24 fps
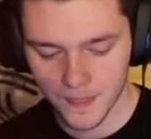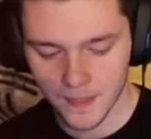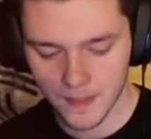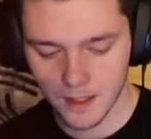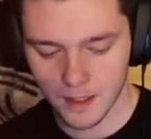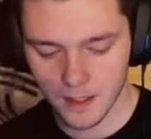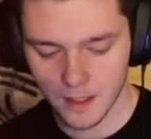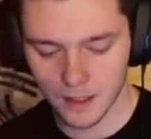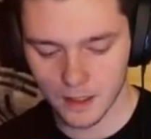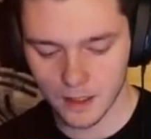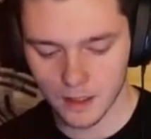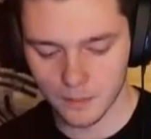
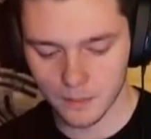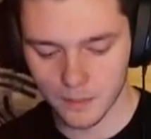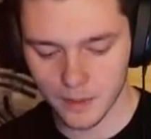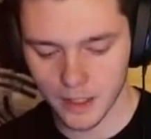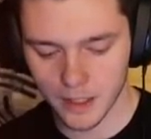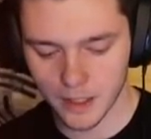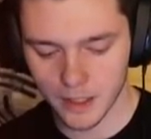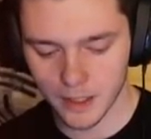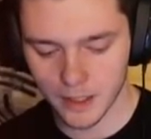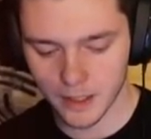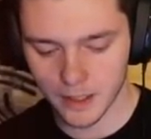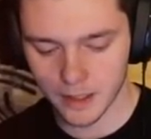
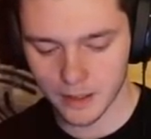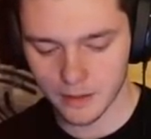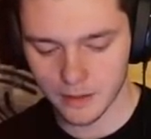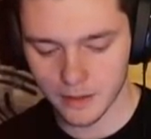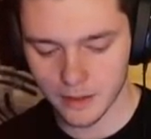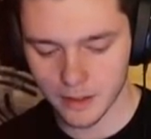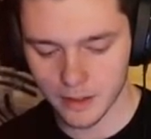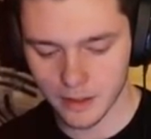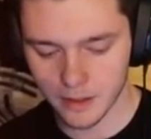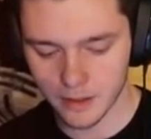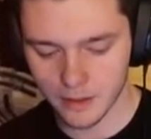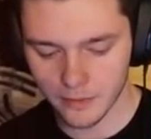And
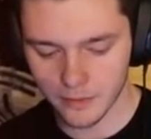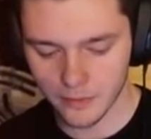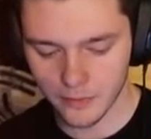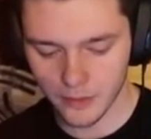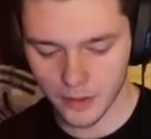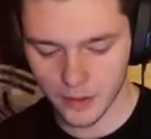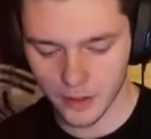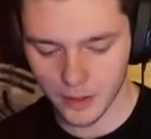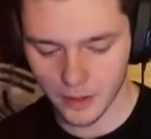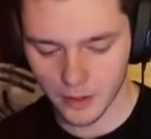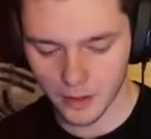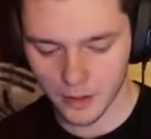
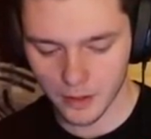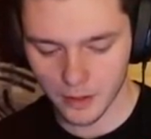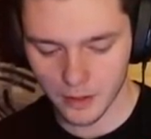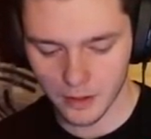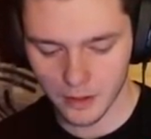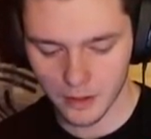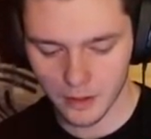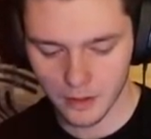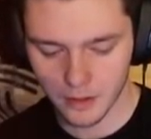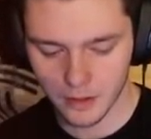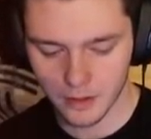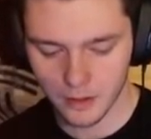the
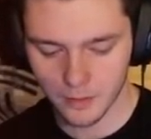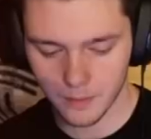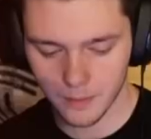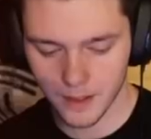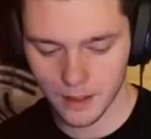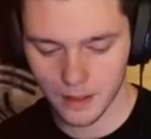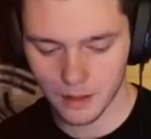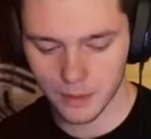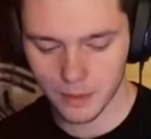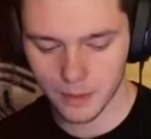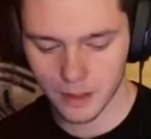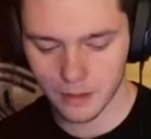Mega
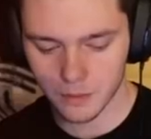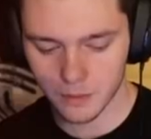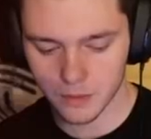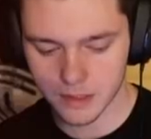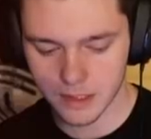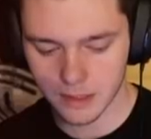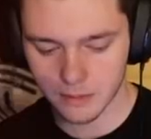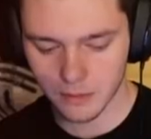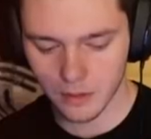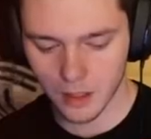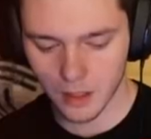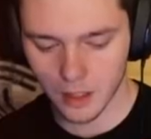Minion was
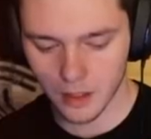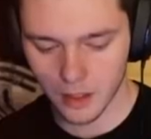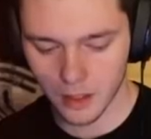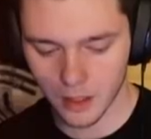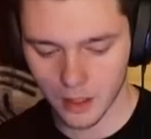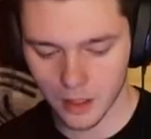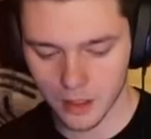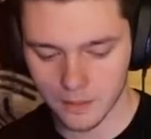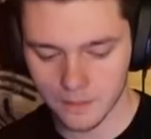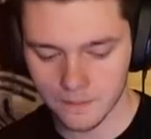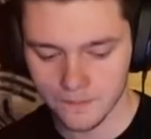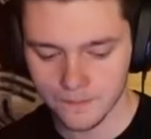able to lock
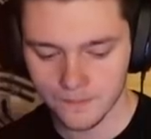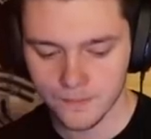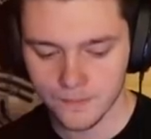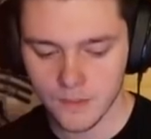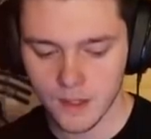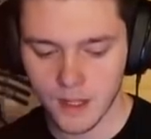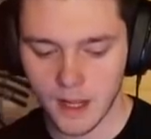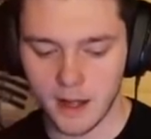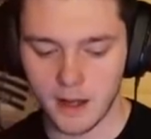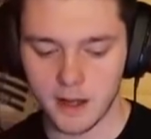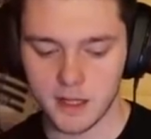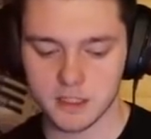on.
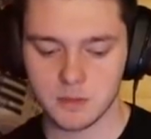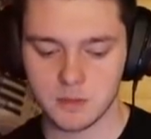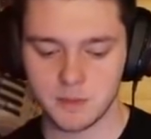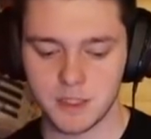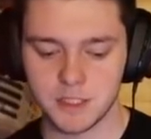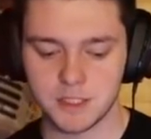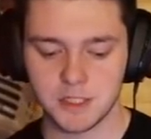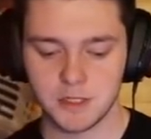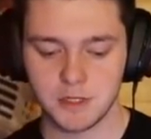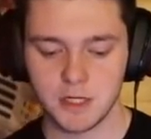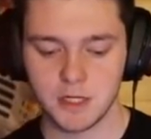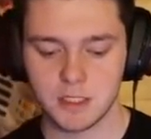I also made
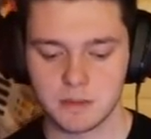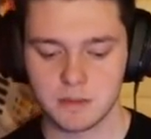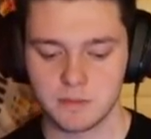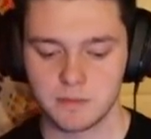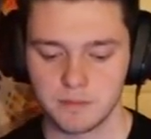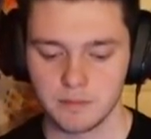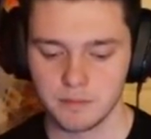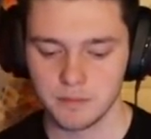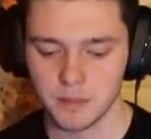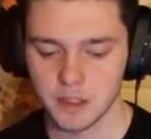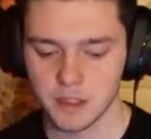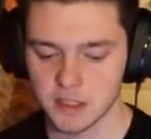sure his
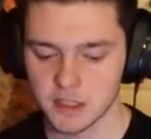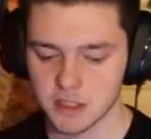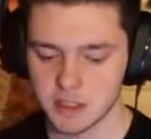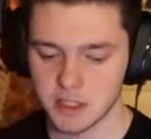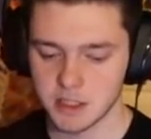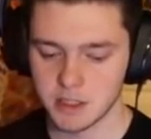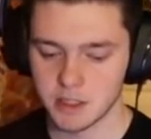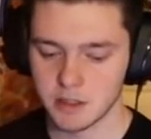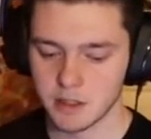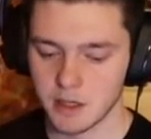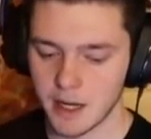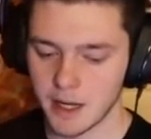
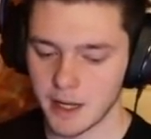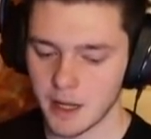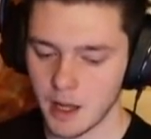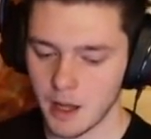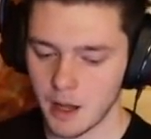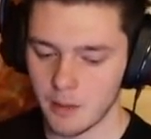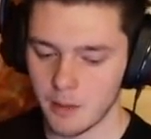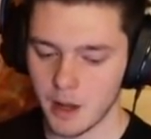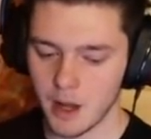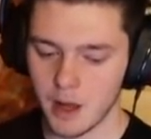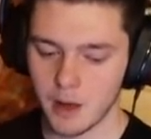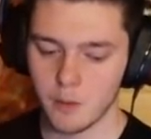Musketeer,
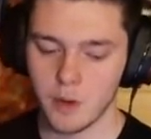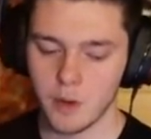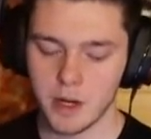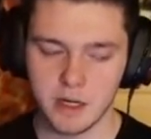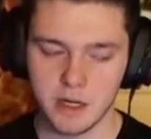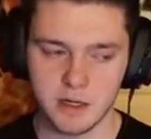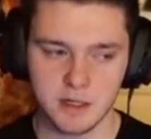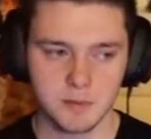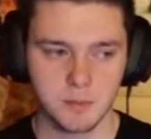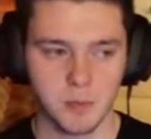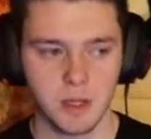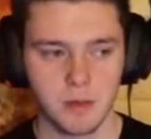I waited
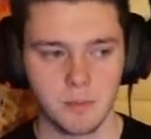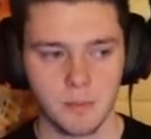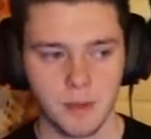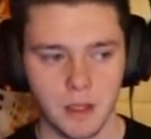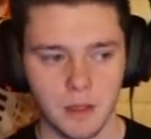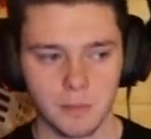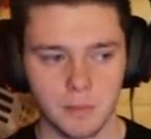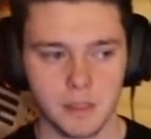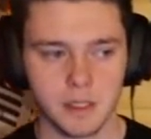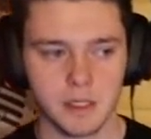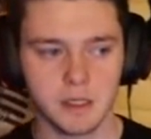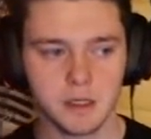to play Mega
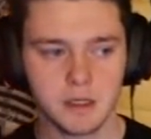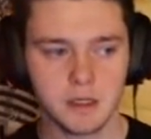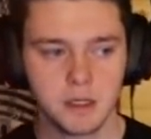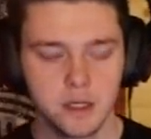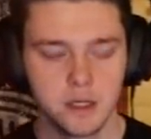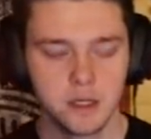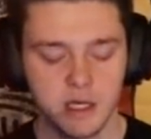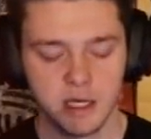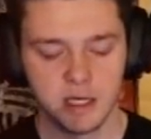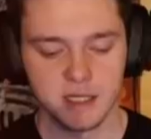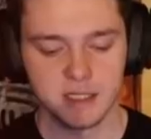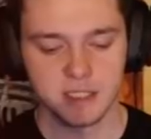Minion
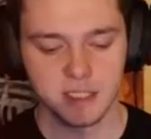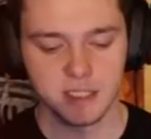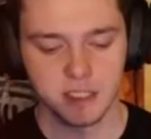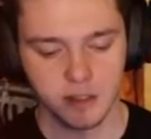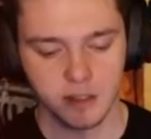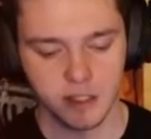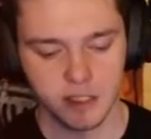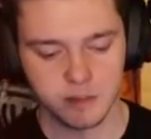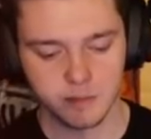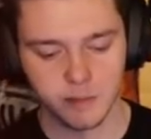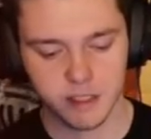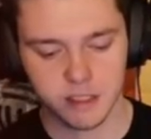until
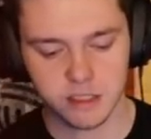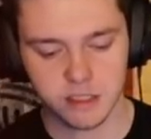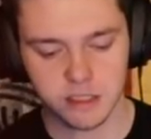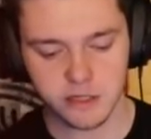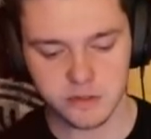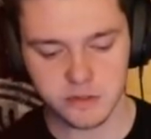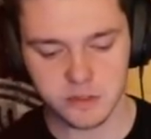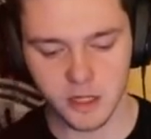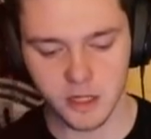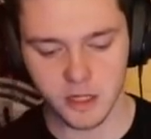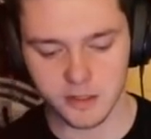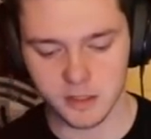his Musketeer
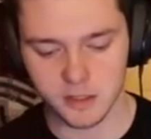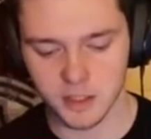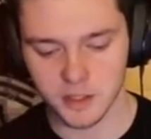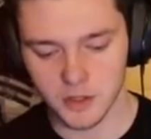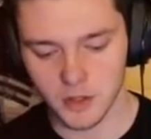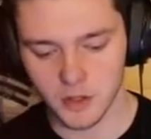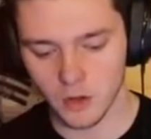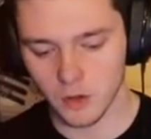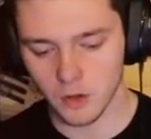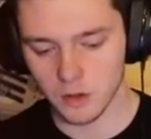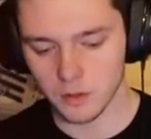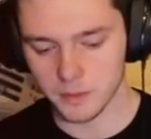was locked on a
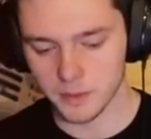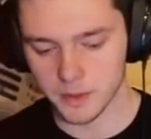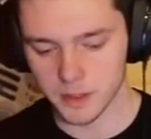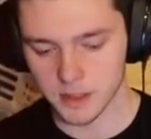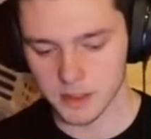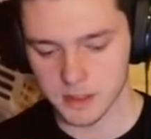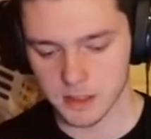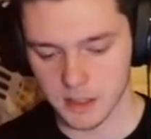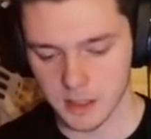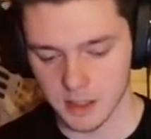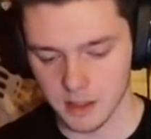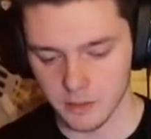Golem, because
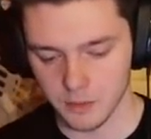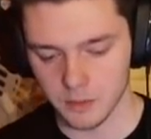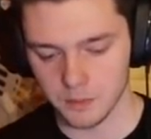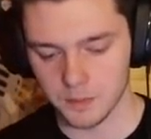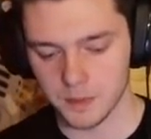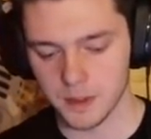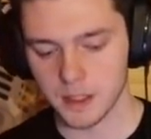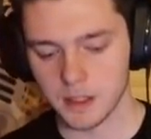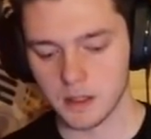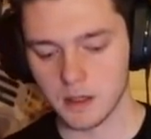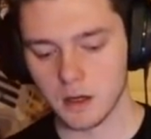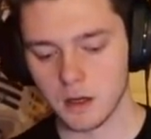it would
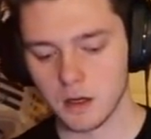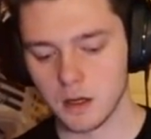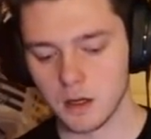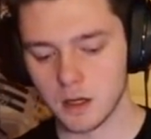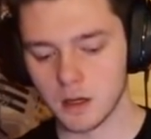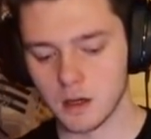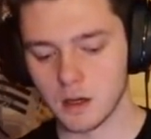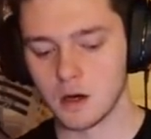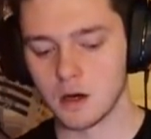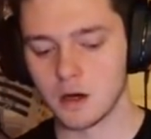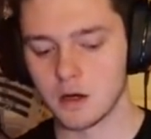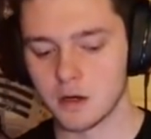be
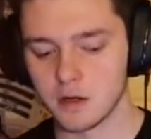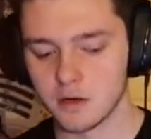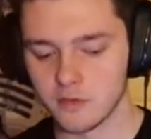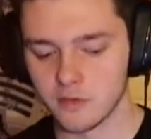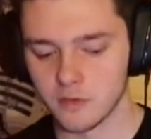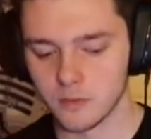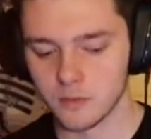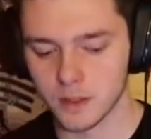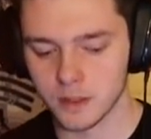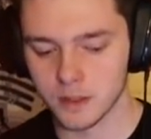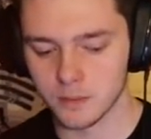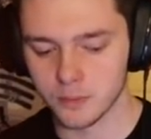harder for
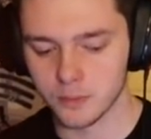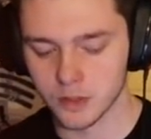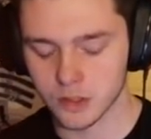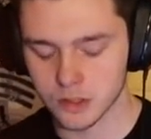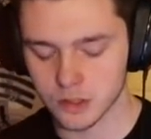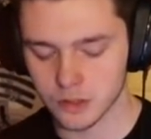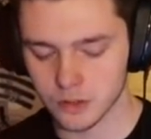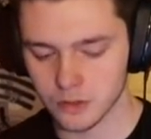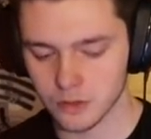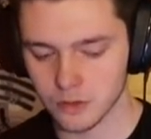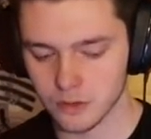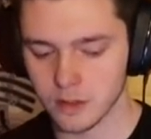me to push
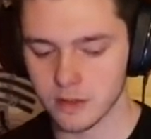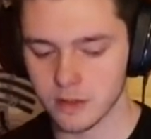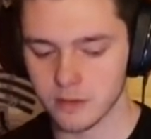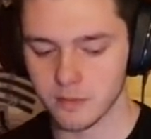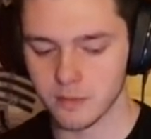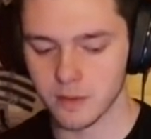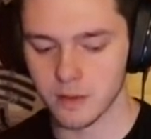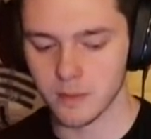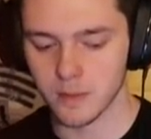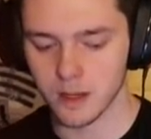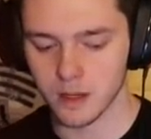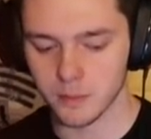through if my
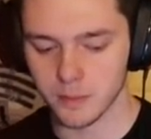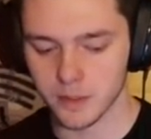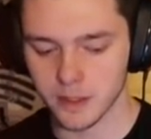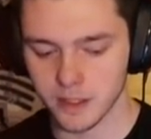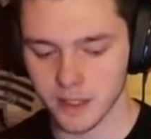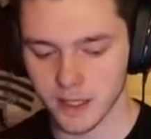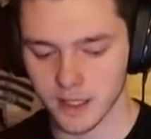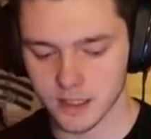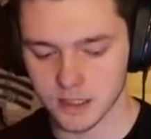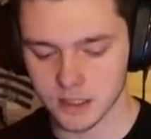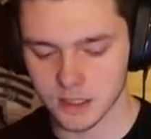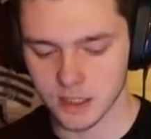Mega Minion
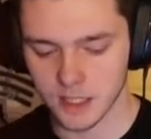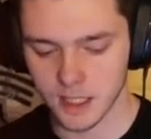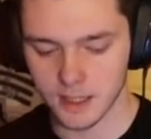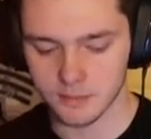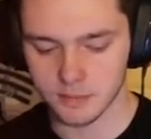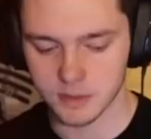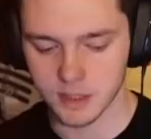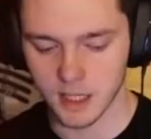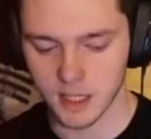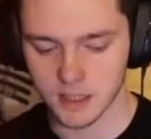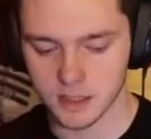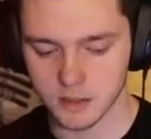got sniped,
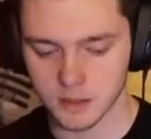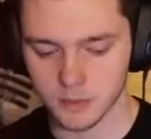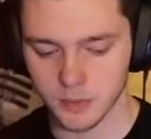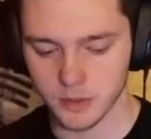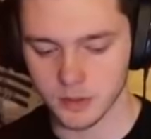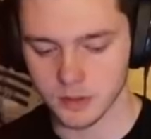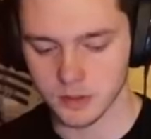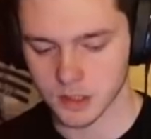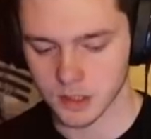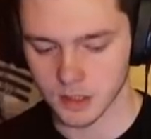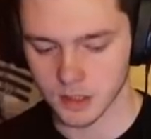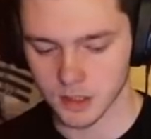as
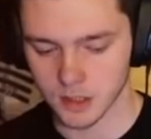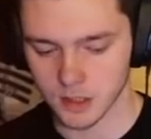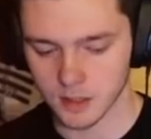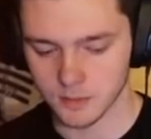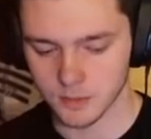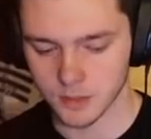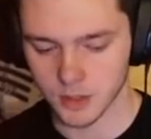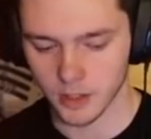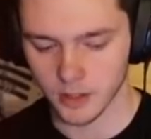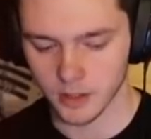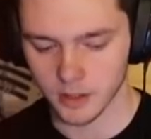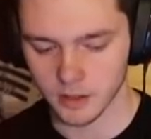opposed to him
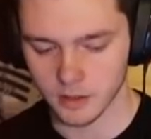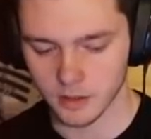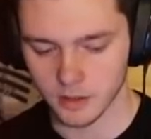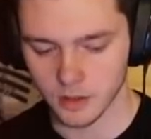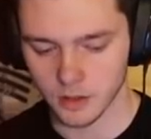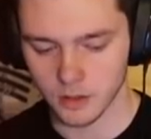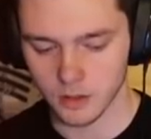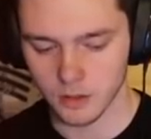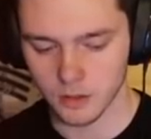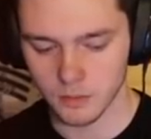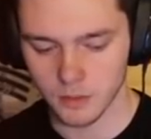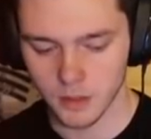targeting the
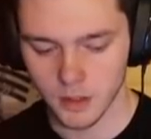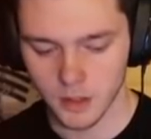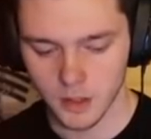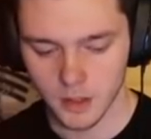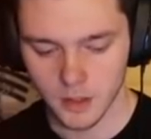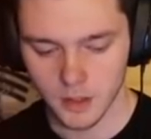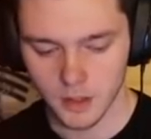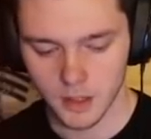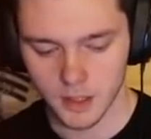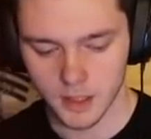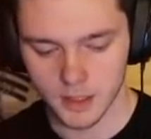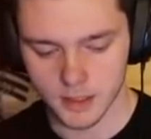Golem.
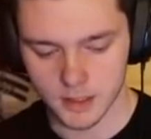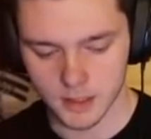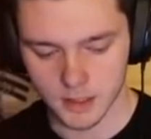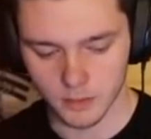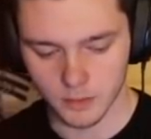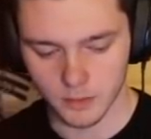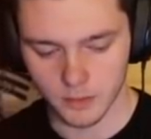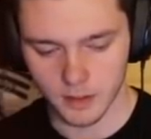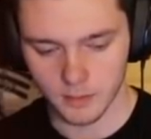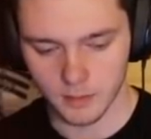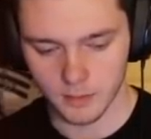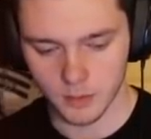And so we
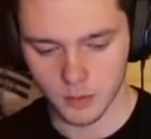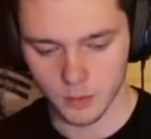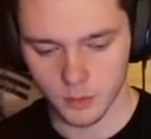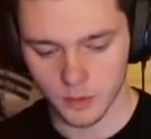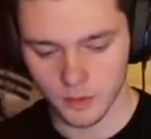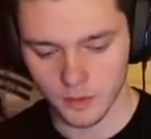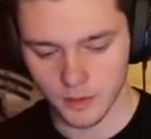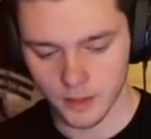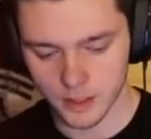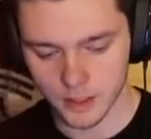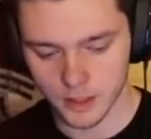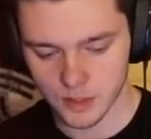were able to win
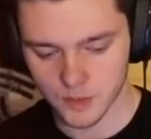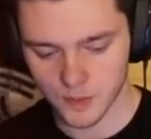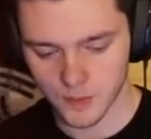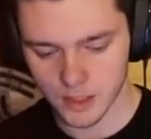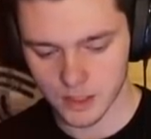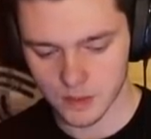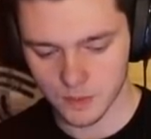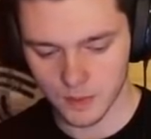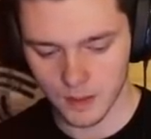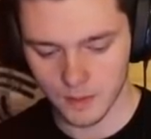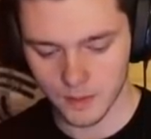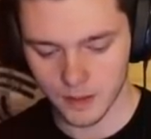there just by
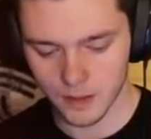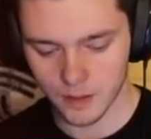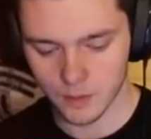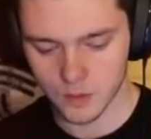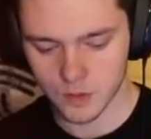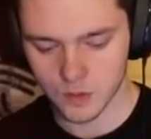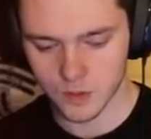spamming once we